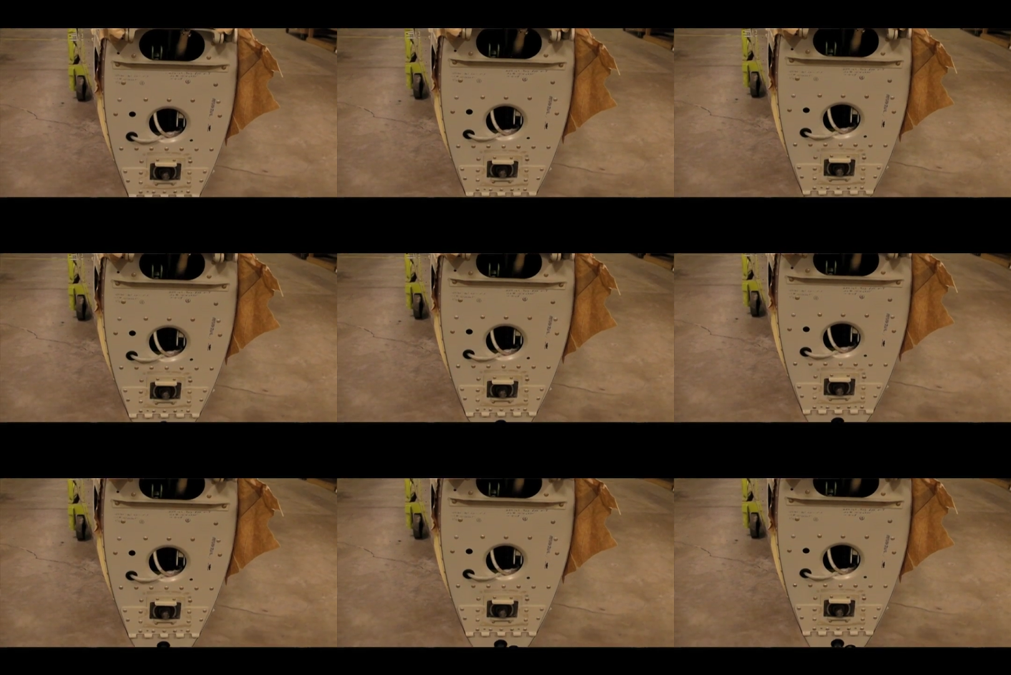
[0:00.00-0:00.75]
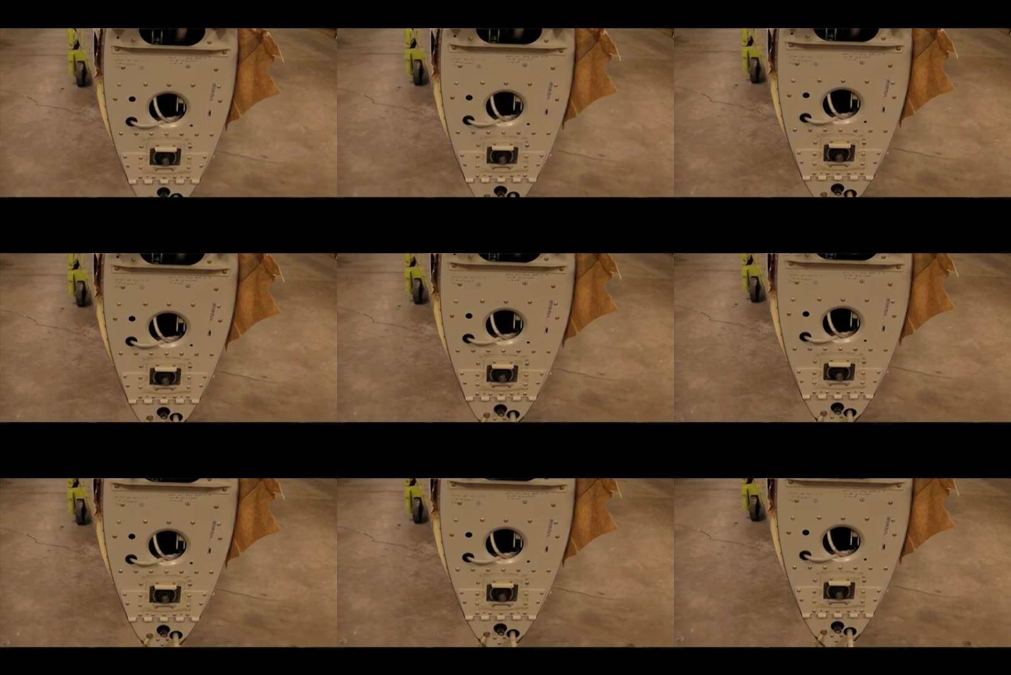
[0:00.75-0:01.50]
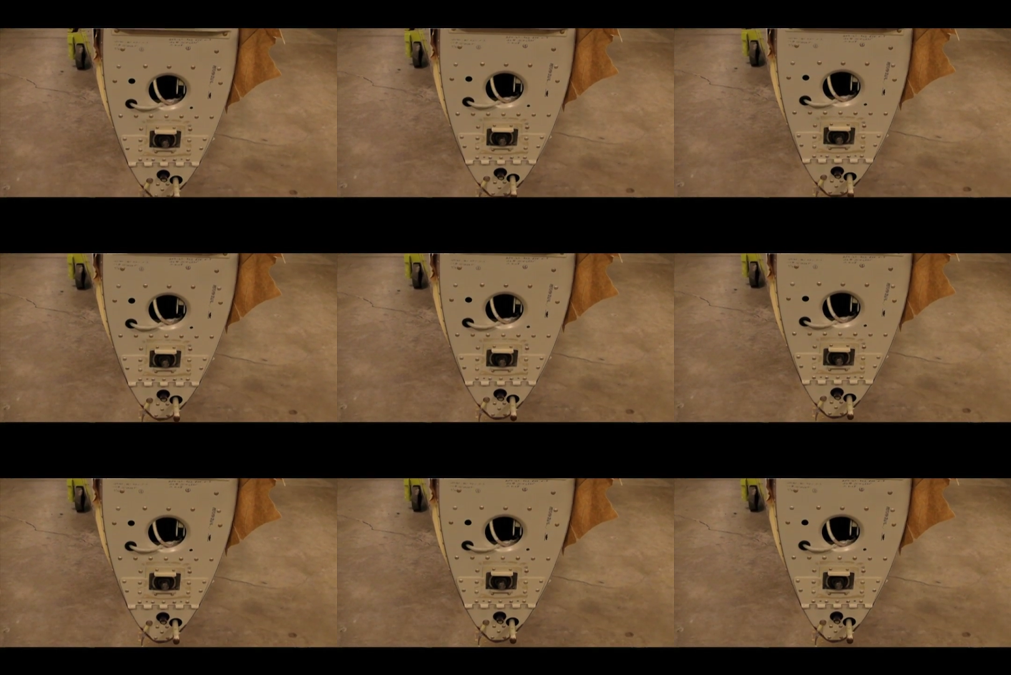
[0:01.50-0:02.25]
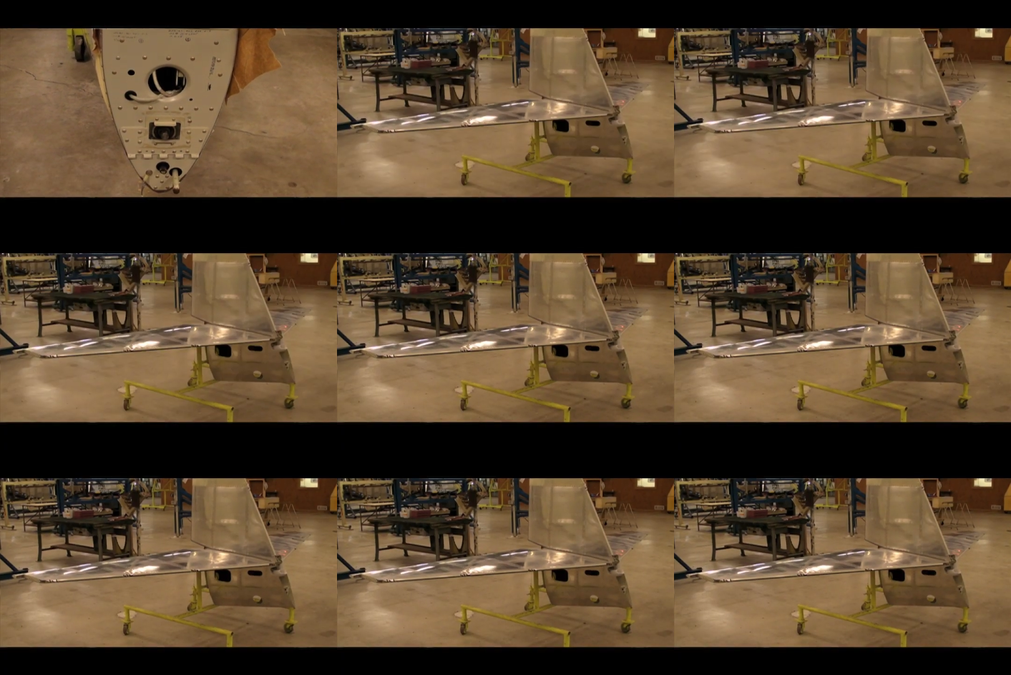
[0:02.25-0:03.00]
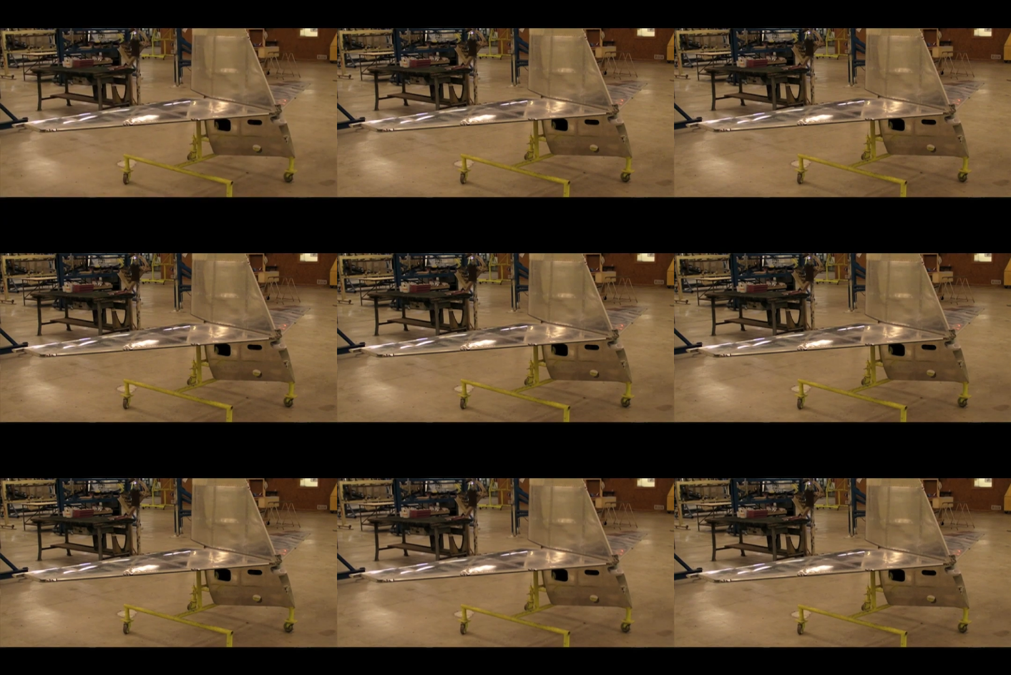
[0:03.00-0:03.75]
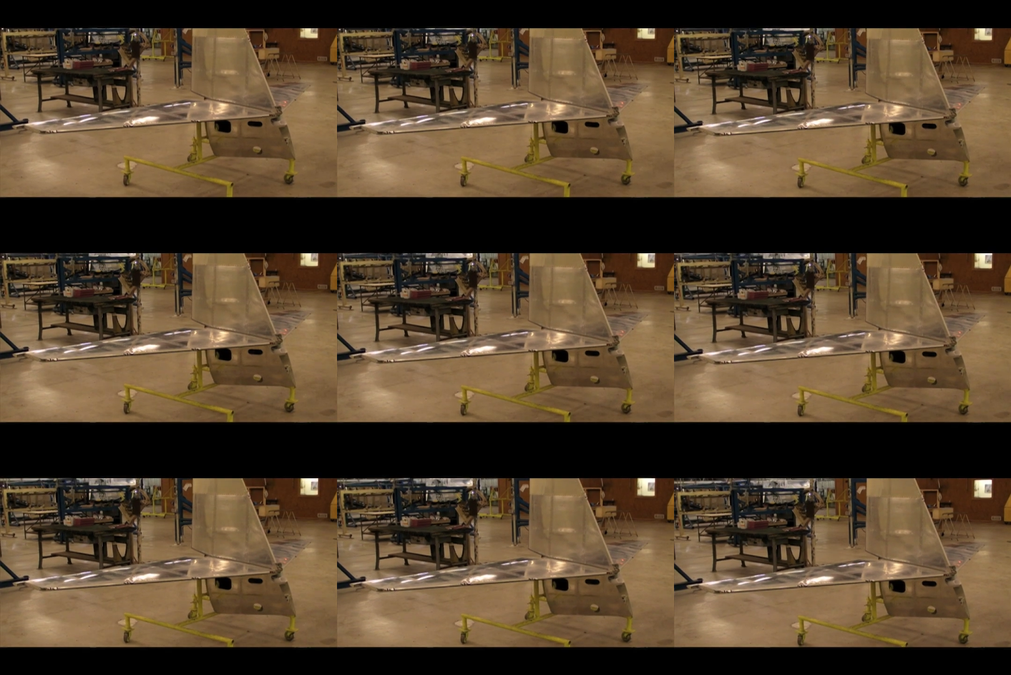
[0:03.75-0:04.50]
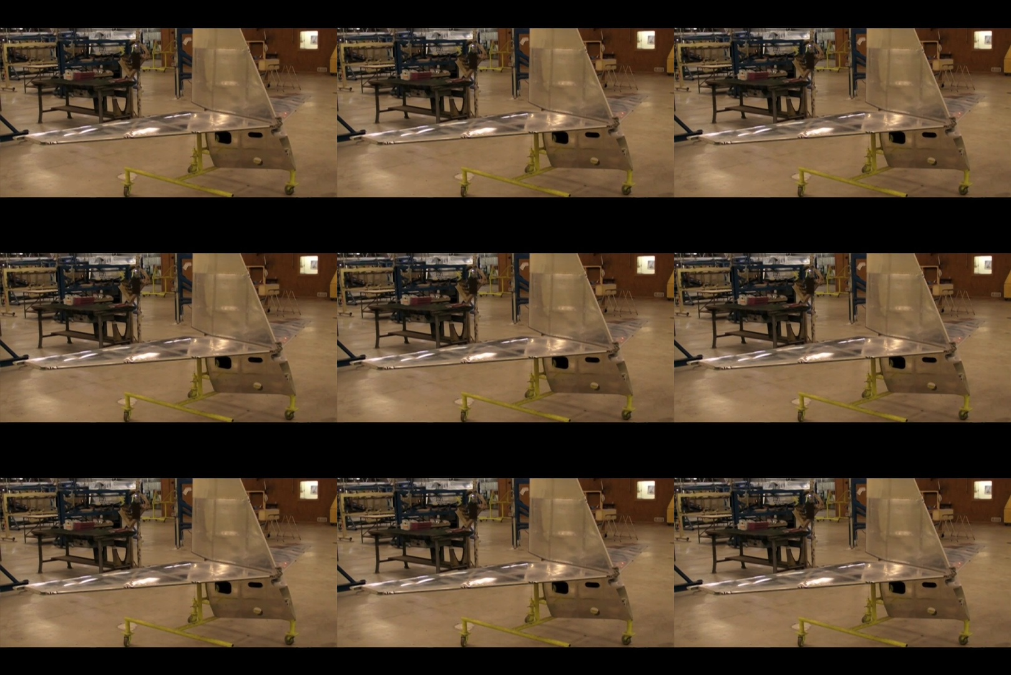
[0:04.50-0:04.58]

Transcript: No face is visible, so there are no lips to read.